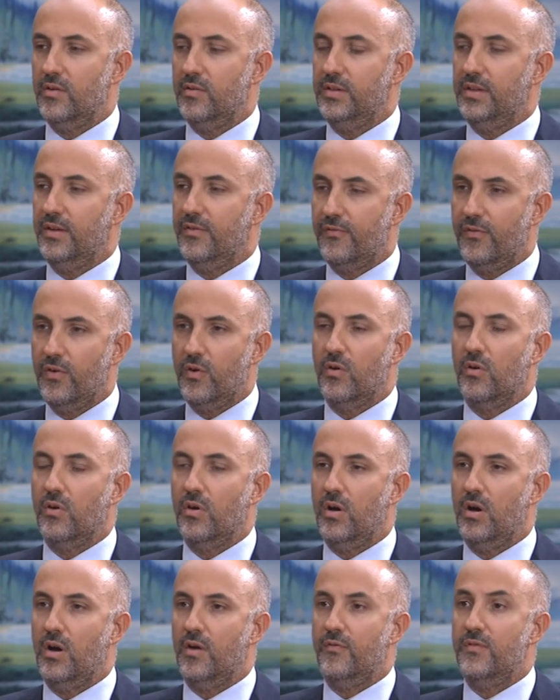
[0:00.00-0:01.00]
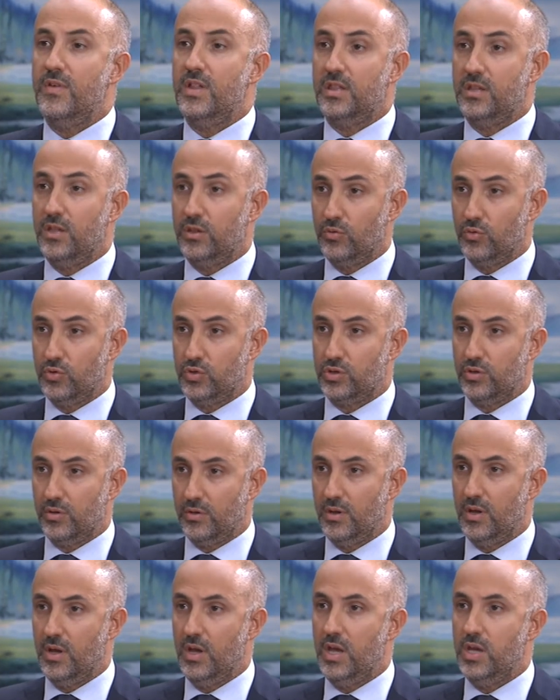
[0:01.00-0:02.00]
the fall of institution,
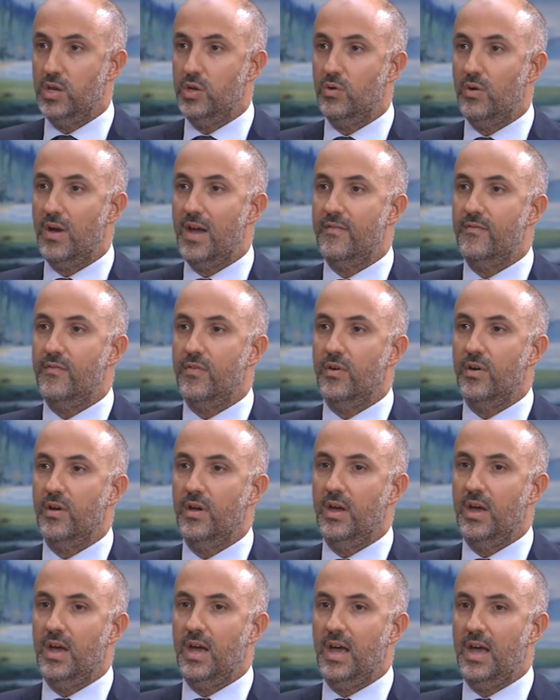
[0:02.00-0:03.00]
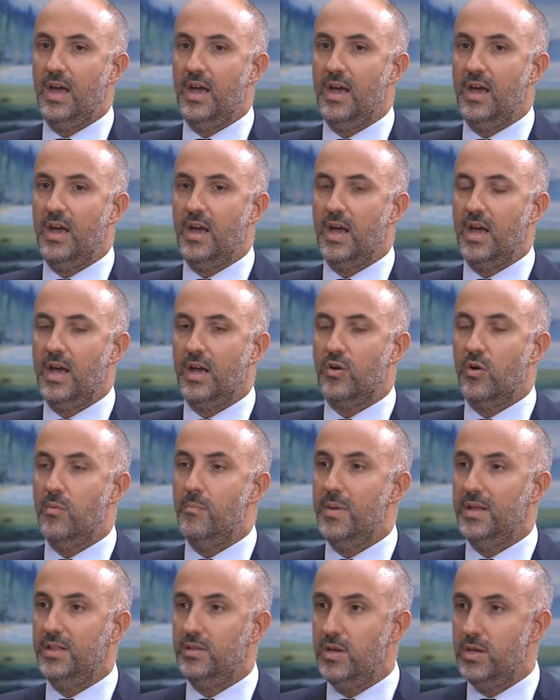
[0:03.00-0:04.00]
you have uh, a,
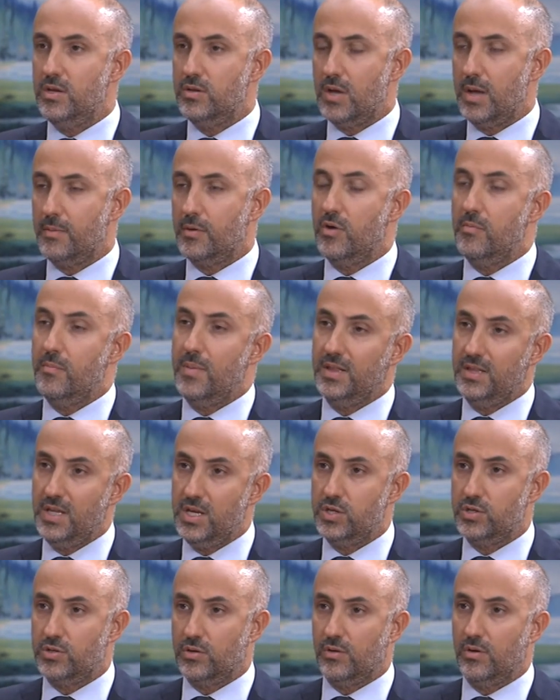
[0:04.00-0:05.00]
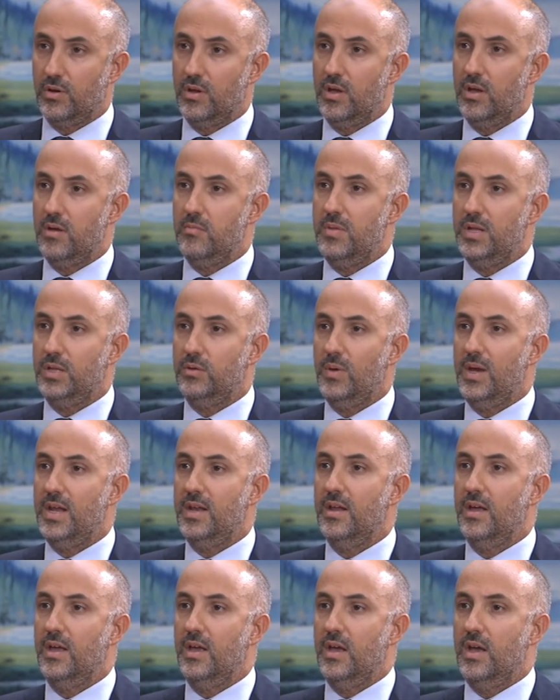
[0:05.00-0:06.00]
competi a competition
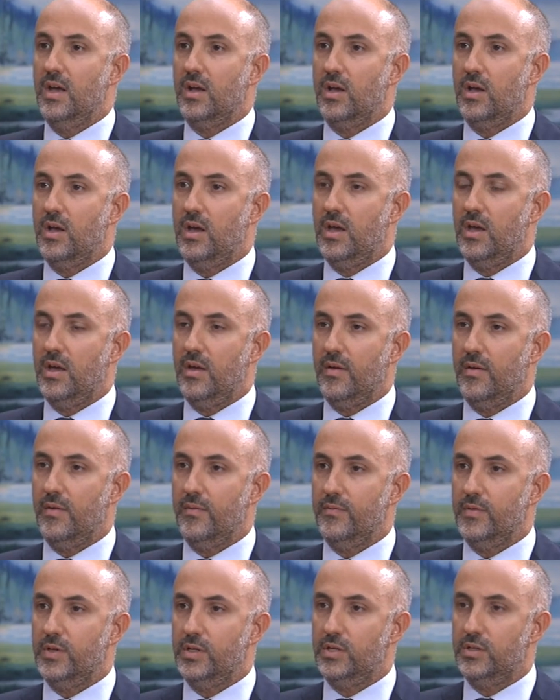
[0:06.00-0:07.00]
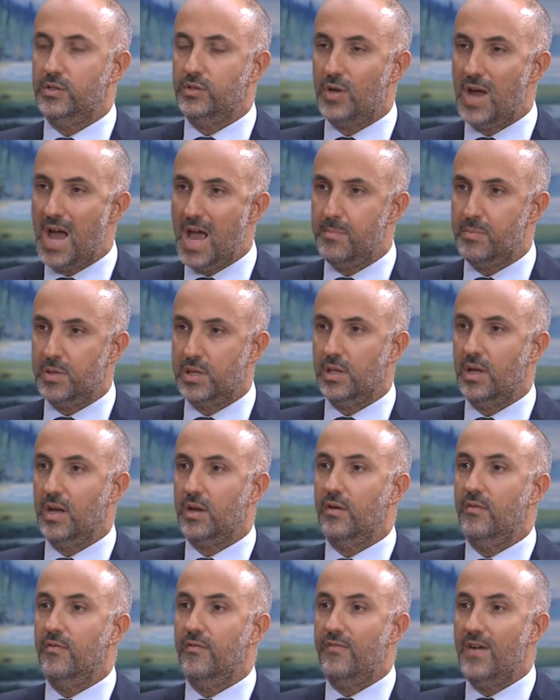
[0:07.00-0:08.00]
between uh, tribes,
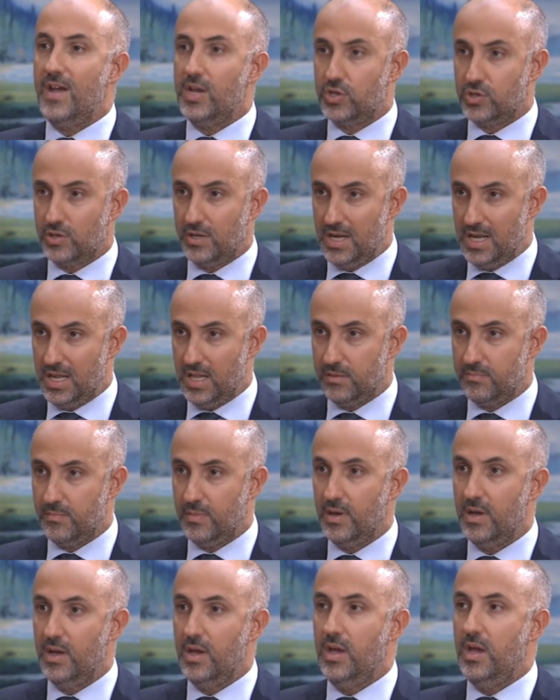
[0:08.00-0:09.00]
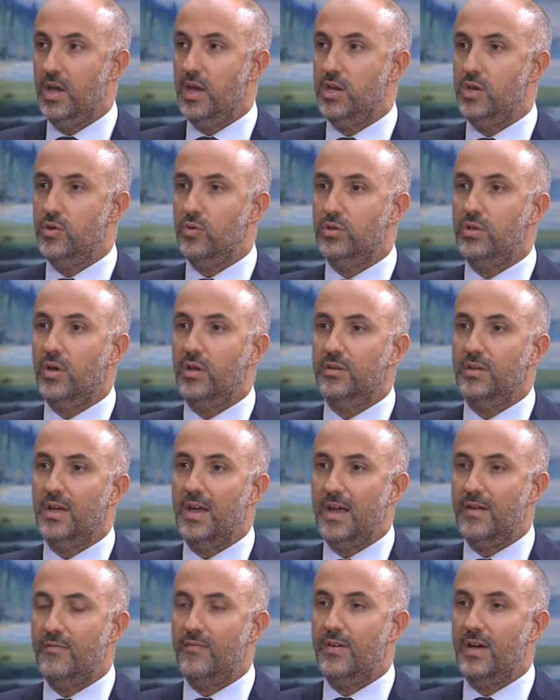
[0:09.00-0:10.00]
confessionalism, you don't
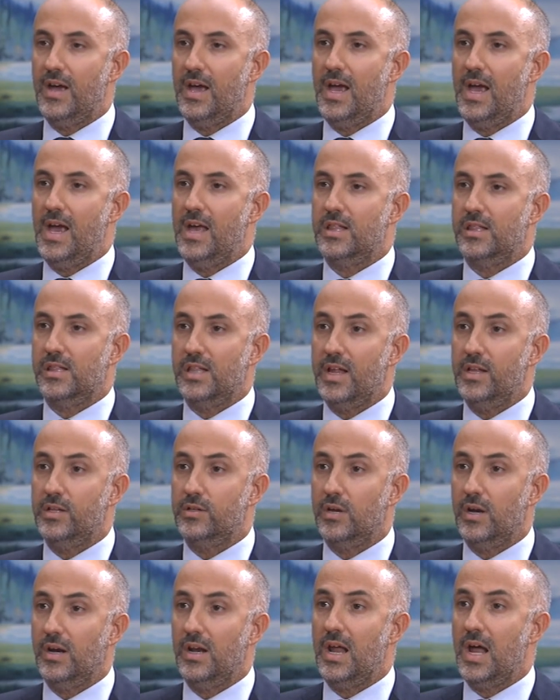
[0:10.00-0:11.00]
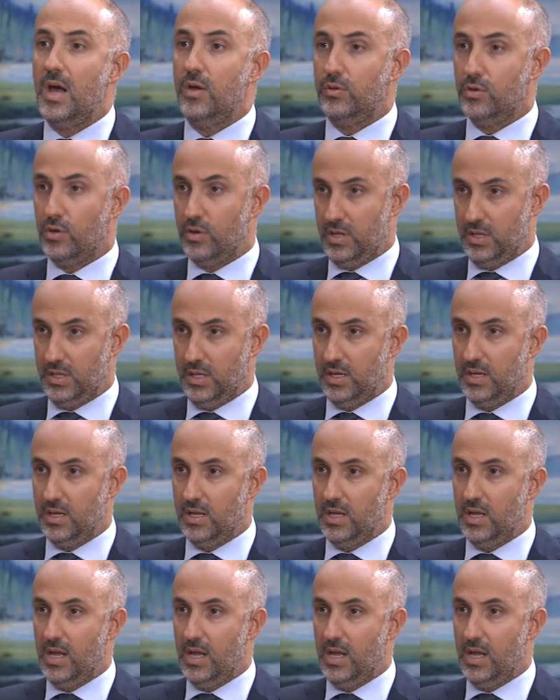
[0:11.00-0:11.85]
have a central authority.